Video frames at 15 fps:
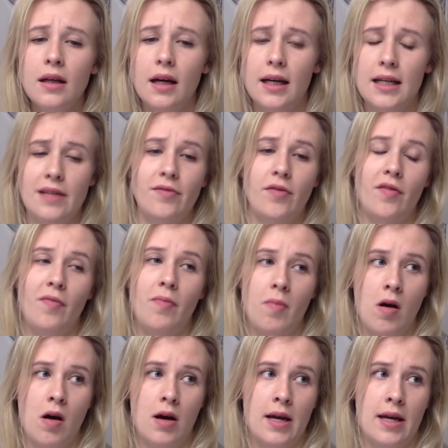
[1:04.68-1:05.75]
I live with
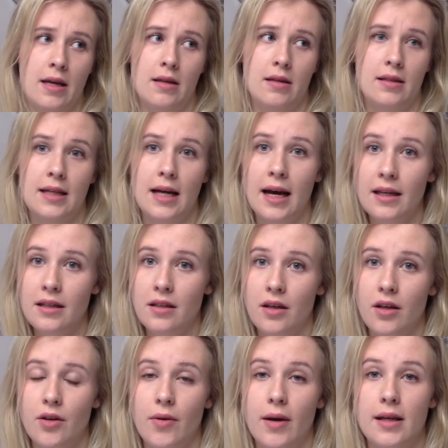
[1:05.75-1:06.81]
my dad
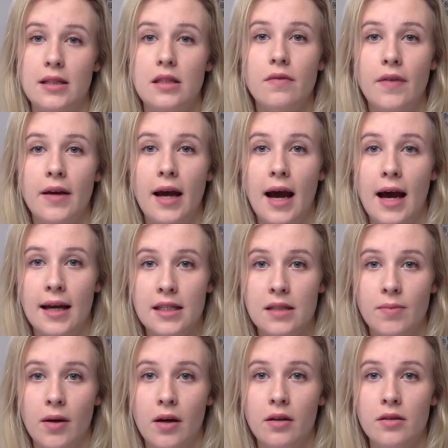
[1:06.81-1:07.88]
who has severe
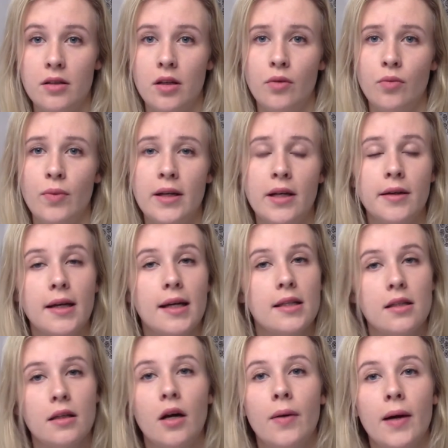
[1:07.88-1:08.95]
asthma so we don't get
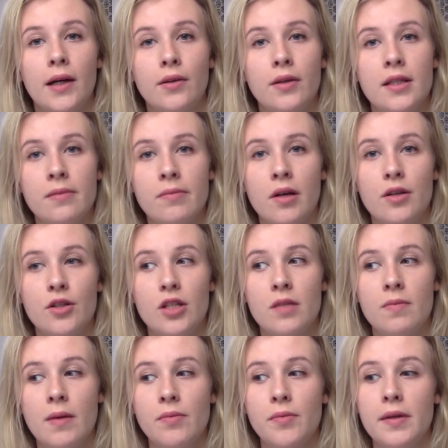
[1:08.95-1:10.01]
to go out as much as
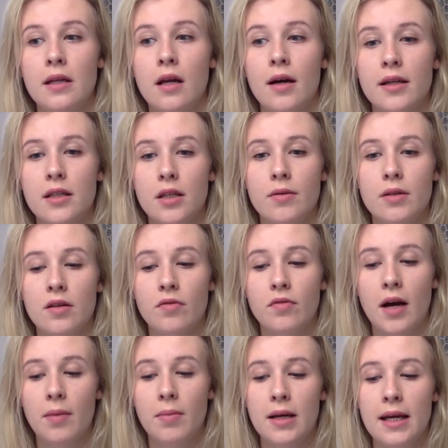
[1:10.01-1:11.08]
maybe we'd like to as a
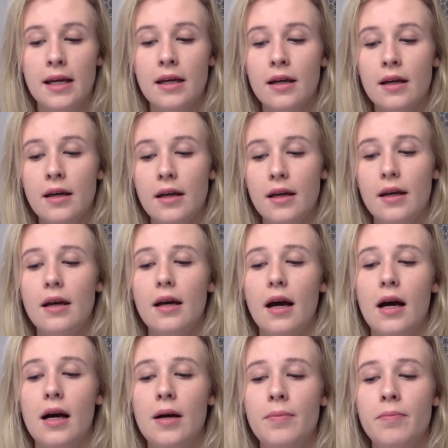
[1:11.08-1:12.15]
family.
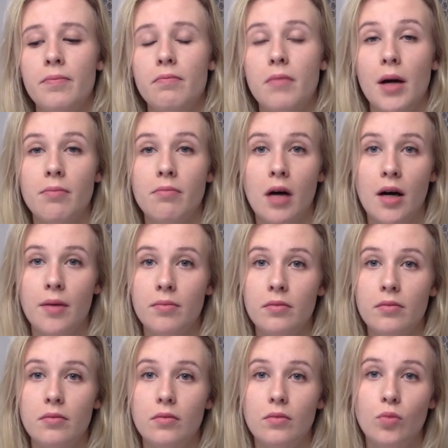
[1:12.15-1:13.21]
Um, my
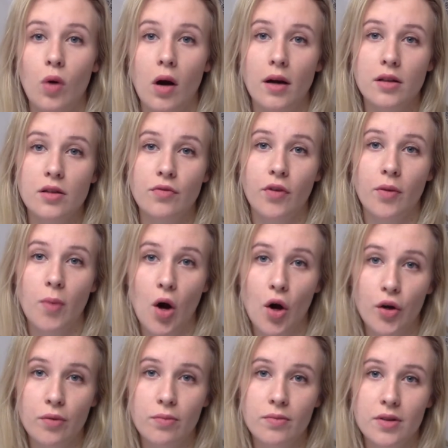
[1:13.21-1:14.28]
mum works from
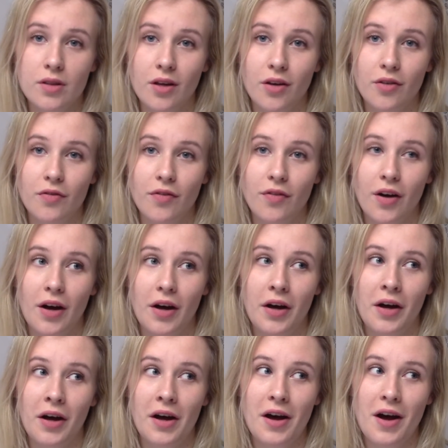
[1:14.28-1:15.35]
home so
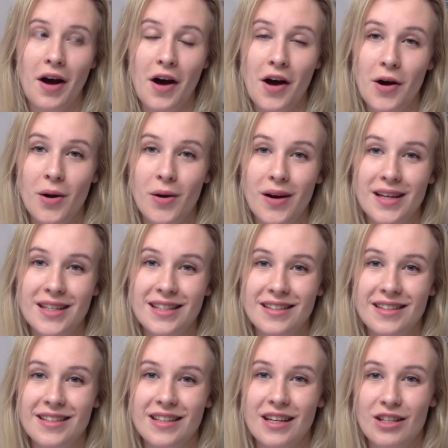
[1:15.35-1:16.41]
for her it's
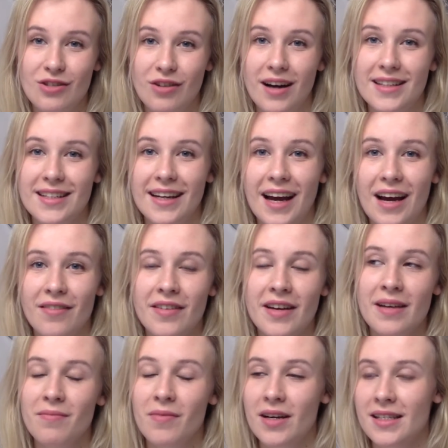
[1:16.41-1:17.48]
distracting
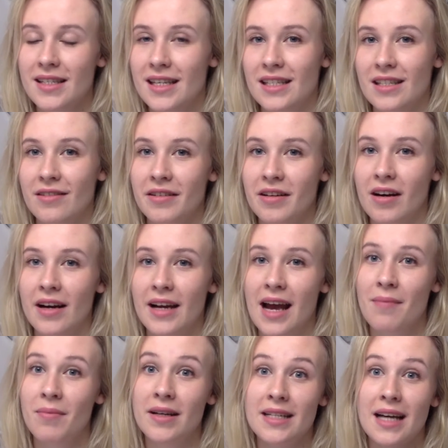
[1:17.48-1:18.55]
having my sister and I
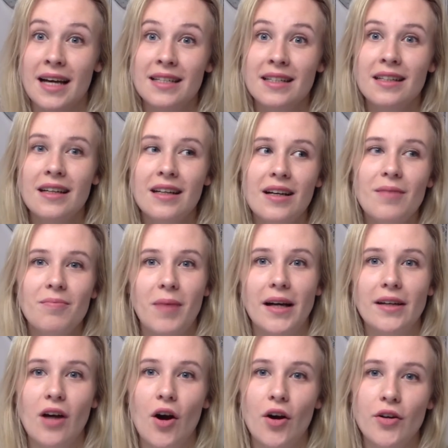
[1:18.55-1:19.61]
and my dad
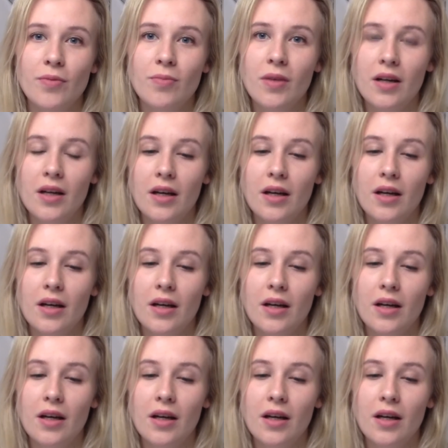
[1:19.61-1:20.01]
back home